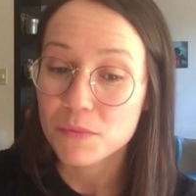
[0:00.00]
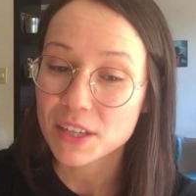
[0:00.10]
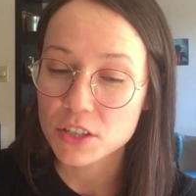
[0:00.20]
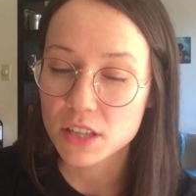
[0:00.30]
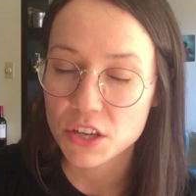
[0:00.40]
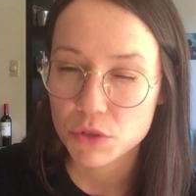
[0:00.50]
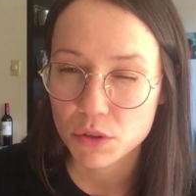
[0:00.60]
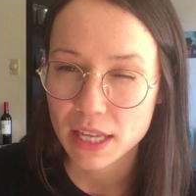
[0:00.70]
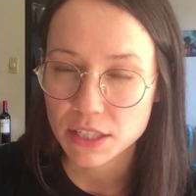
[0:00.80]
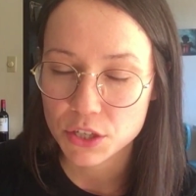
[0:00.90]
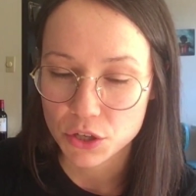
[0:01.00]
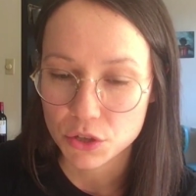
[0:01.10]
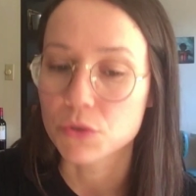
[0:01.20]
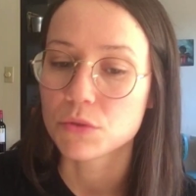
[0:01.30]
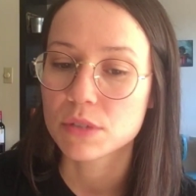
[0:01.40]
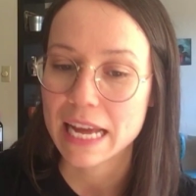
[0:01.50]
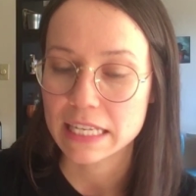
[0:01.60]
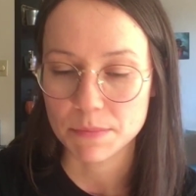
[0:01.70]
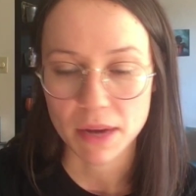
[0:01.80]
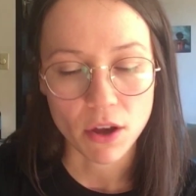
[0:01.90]
you've mentioned that you don't like to use
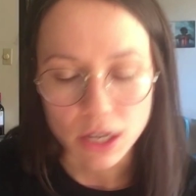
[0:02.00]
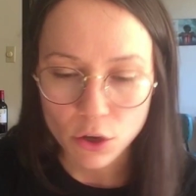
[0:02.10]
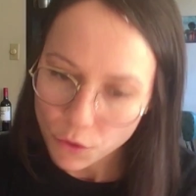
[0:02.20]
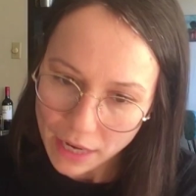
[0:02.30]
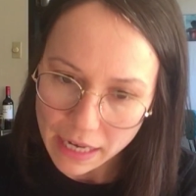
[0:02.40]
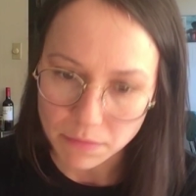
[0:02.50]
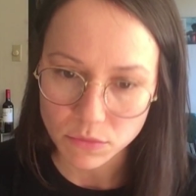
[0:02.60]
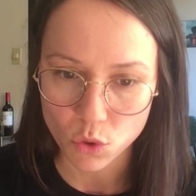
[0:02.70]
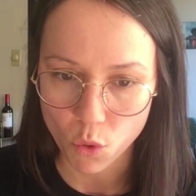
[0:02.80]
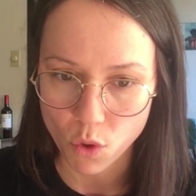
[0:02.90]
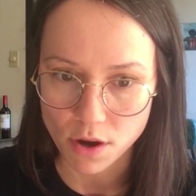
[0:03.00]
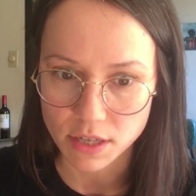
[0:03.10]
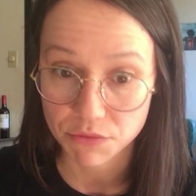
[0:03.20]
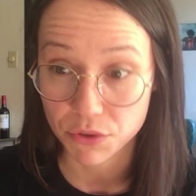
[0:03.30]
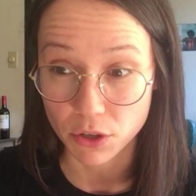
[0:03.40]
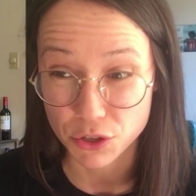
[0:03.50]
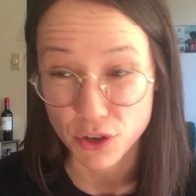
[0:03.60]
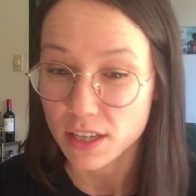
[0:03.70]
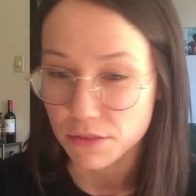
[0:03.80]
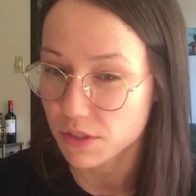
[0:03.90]
antibiotic creams or different
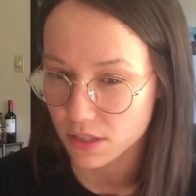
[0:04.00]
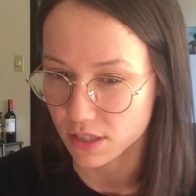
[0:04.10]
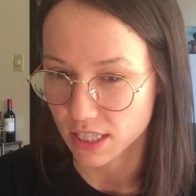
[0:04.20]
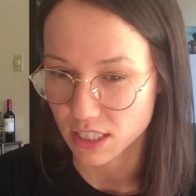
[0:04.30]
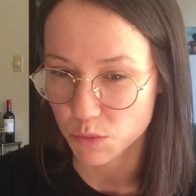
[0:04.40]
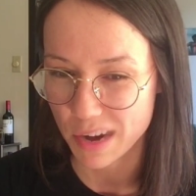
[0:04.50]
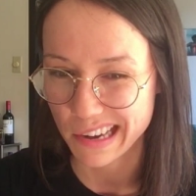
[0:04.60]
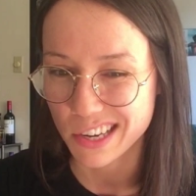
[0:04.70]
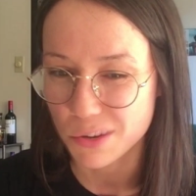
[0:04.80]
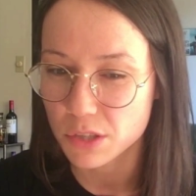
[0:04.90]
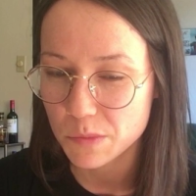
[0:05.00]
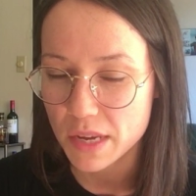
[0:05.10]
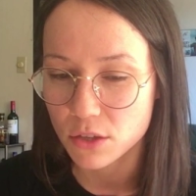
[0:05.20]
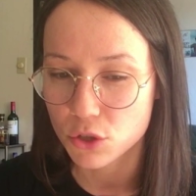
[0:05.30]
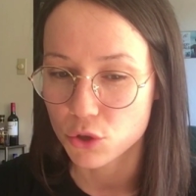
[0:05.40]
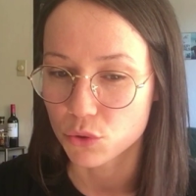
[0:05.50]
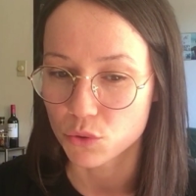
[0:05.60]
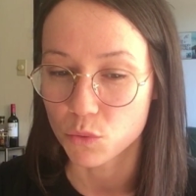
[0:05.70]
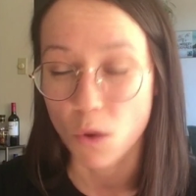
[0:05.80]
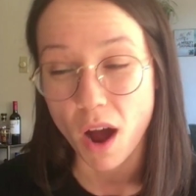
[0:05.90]
alternatives to skin spray. Can you speak
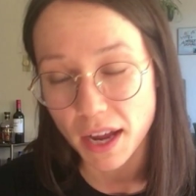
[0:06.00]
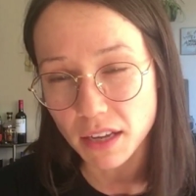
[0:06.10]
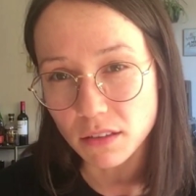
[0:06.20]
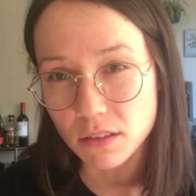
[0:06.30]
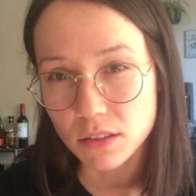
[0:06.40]
to why?